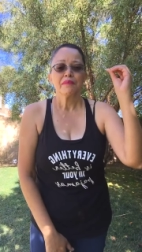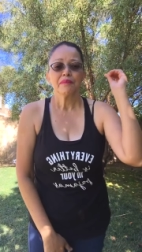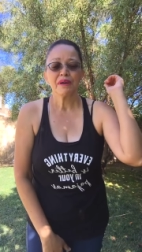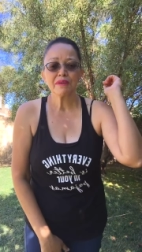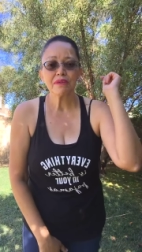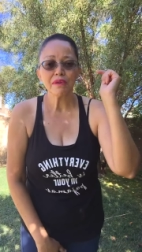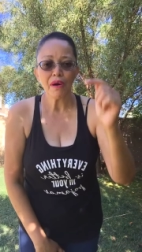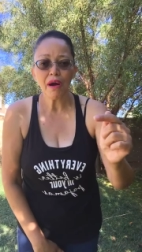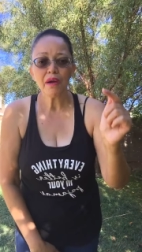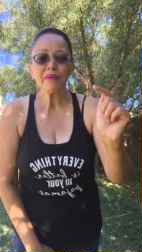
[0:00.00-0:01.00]
But you
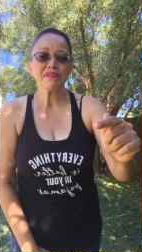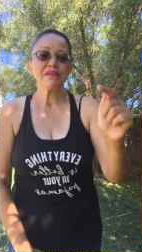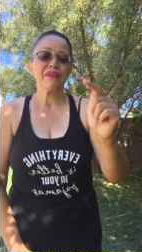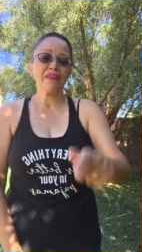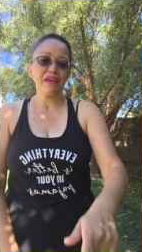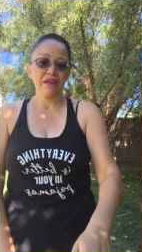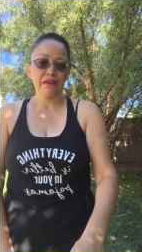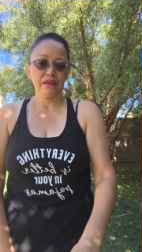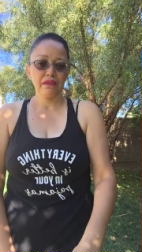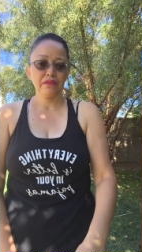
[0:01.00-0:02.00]
are what you
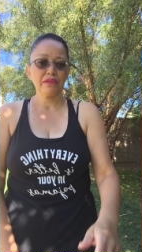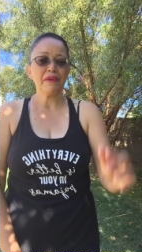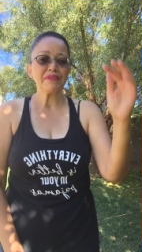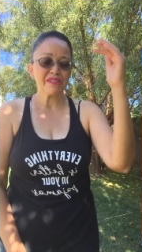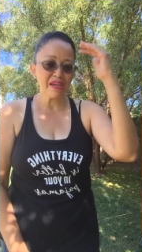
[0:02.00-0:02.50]
think. So you have to